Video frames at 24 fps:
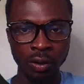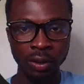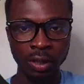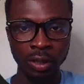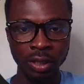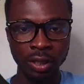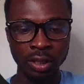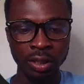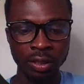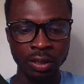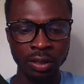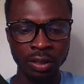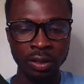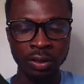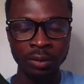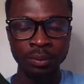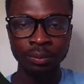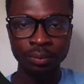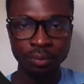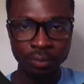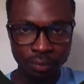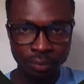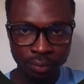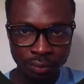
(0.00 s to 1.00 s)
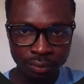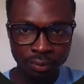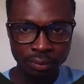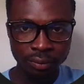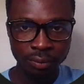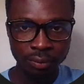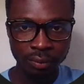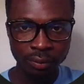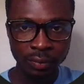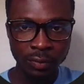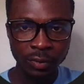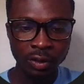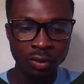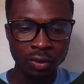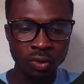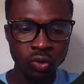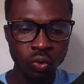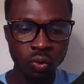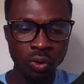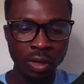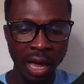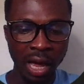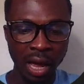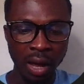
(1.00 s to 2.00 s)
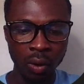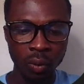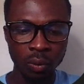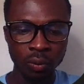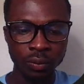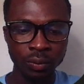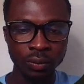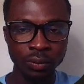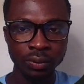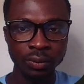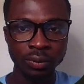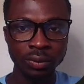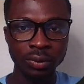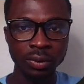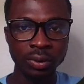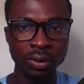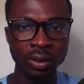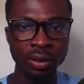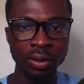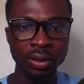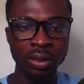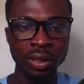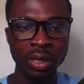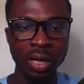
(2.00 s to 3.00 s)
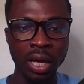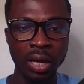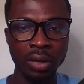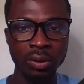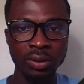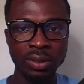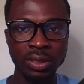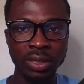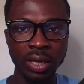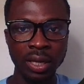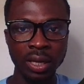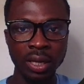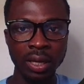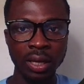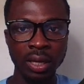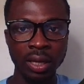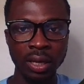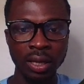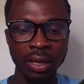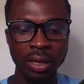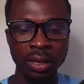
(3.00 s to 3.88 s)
Okay, so now I'll say